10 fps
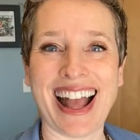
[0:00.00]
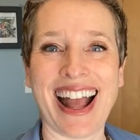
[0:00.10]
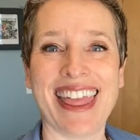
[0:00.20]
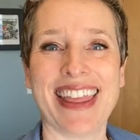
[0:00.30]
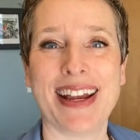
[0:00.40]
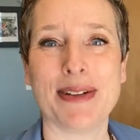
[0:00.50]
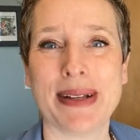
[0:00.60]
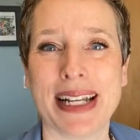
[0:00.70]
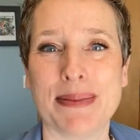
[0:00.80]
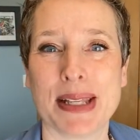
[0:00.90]
Hi there, my
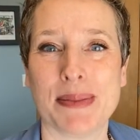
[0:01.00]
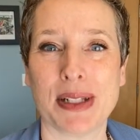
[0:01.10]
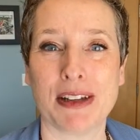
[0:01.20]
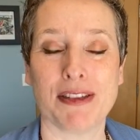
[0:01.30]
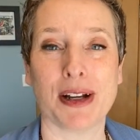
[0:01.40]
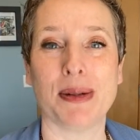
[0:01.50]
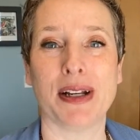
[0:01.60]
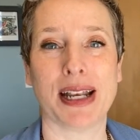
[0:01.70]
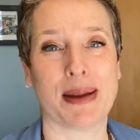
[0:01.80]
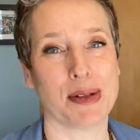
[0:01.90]
name is Emily Farber
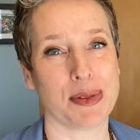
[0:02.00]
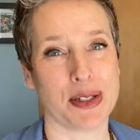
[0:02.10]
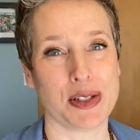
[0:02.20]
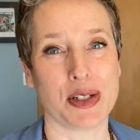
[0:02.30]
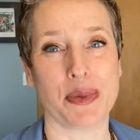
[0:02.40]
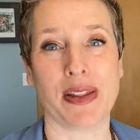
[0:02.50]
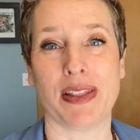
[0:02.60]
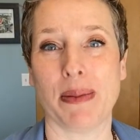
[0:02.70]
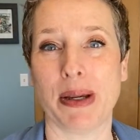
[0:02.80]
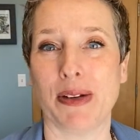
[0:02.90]
and I'm a realtor with
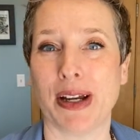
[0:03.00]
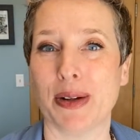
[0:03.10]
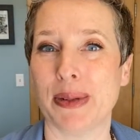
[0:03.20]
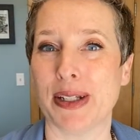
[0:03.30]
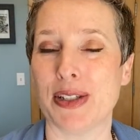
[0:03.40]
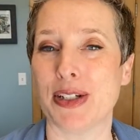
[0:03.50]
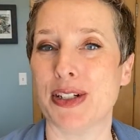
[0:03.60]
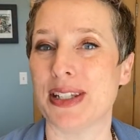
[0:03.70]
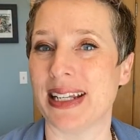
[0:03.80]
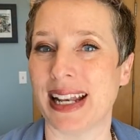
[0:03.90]
Lepic-Kroeger
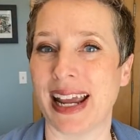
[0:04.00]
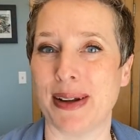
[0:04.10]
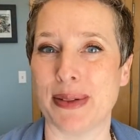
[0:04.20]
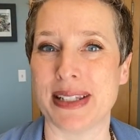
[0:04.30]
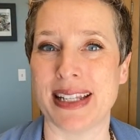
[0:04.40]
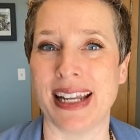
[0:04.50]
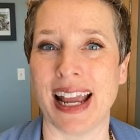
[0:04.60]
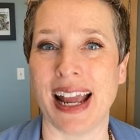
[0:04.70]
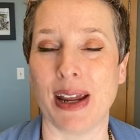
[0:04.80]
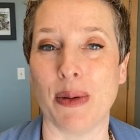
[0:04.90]
Realtors in Iowa City,
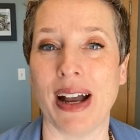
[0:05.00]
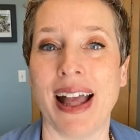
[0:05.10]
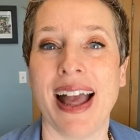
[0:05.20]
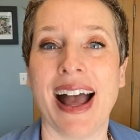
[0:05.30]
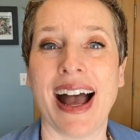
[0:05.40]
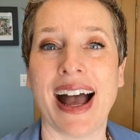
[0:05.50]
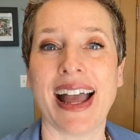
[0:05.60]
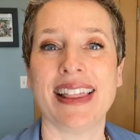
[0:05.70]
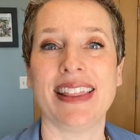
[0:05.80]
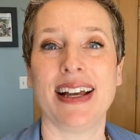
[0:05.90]
Iowa.
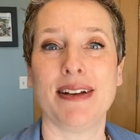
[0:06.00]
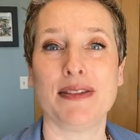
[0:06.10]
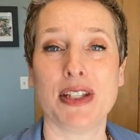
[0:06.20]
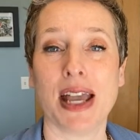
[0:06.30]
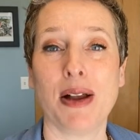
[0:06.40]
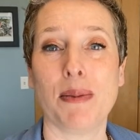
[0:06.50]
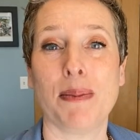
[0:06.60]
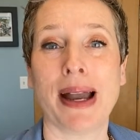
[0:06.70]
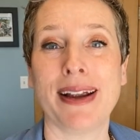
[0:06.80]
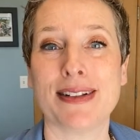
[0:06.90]
I love to help
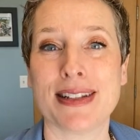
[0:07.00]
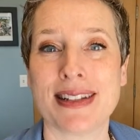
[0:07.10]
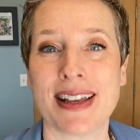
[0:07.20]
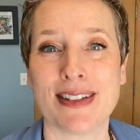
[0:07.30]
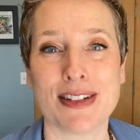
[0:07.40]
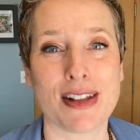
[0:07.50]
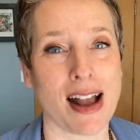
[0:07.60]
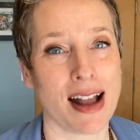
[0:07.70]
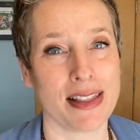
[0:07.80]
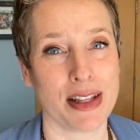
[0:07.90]
buyers and sellers
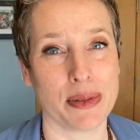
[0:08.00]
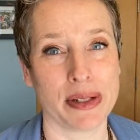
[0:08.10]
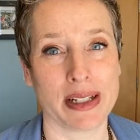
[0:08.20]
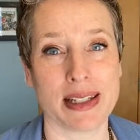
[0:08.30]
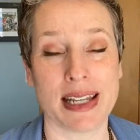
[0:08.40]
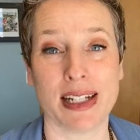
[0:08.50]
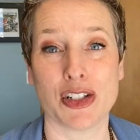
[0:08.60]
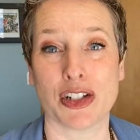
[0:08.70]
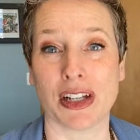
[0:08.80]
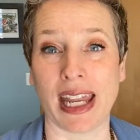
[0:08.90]
on their real estate
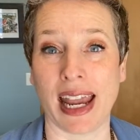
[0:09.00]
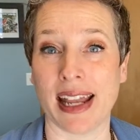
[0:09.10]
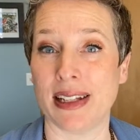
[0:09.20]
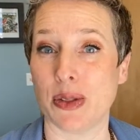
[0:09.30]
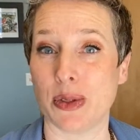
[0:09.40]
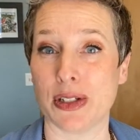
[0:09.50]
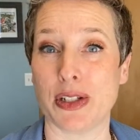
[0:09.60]
journey, and in order